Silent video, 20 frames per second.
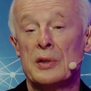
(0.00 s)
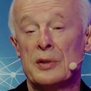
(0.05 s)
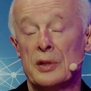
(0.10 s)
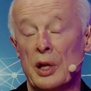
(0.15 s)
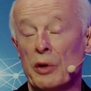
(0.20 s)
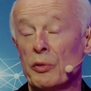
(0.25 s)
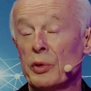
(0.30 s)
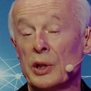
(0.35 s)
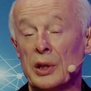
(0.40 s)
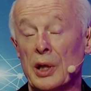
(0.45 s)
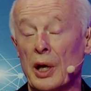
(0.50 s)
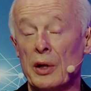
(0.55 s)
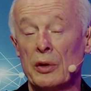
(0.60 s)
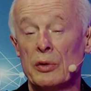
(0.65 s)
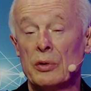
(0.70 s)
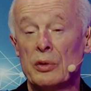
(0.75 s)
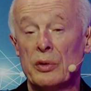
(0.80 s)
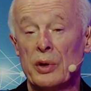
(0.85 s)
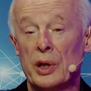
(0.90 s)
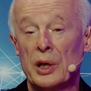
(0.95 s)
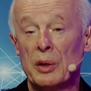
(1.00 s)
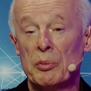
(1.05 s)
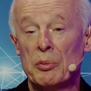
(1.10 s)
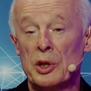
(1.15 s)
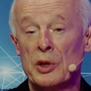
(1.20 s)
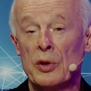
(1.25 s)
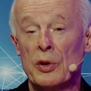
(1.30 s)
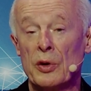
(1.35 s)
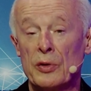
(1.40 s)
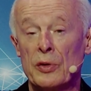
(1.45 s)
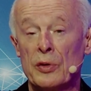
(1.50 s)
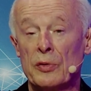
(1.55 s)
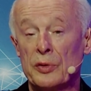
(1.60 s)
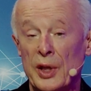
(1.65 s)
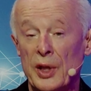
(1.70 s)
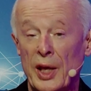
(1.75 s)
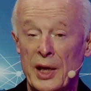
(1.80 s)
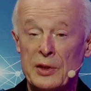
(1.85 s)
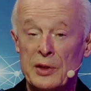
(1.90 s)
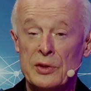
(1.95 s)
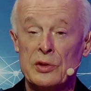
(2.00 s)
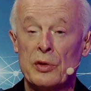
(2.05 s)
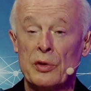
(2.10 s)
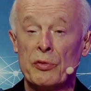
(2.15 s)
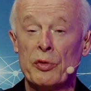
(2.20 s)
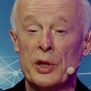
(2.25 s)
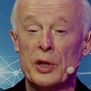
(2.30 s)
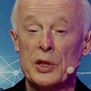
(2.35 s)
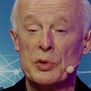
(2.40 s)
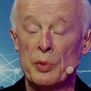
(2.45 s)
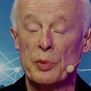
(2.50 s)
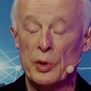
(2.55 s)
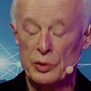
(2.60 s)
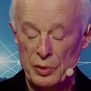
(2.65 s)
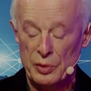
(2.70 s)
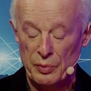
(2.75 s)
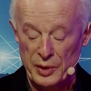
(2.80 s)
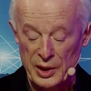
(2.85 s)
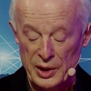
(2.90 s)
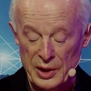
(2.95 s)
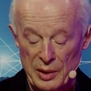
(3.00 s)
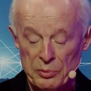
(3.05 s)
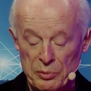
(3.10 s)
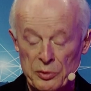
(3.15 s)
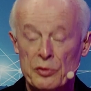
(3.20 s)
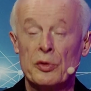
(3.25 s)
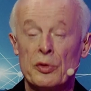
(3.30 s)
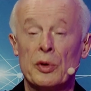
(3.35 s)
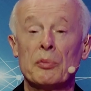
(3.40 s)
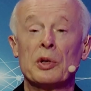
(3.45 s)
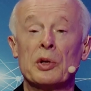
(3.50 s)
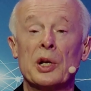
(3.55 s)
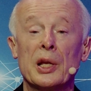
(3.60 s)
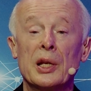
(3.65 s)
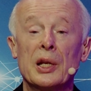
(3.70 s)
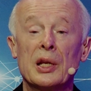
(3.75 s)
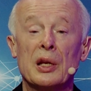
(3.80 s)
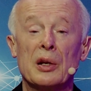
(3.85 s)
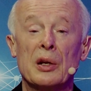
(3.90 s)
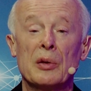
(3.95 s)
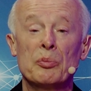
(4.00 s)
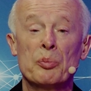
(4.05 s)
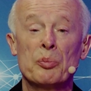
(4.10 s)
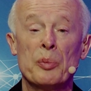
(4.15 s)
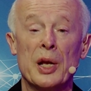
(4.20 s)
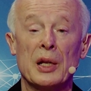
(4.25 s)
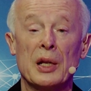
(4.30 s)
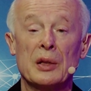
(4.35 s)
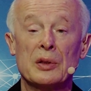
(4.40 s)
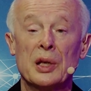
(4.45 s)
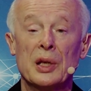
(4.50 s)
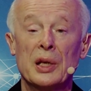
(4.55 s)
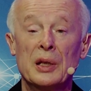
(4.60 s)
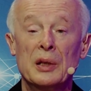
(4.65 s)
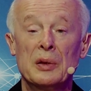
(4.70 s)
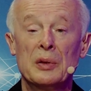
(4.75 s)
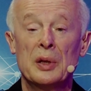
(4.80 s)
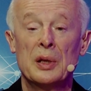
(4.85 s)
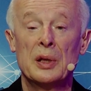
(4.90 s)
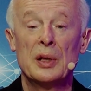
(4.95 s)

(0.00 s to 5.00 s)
slowing down already because of the extra fresh water that comes from glacier melting.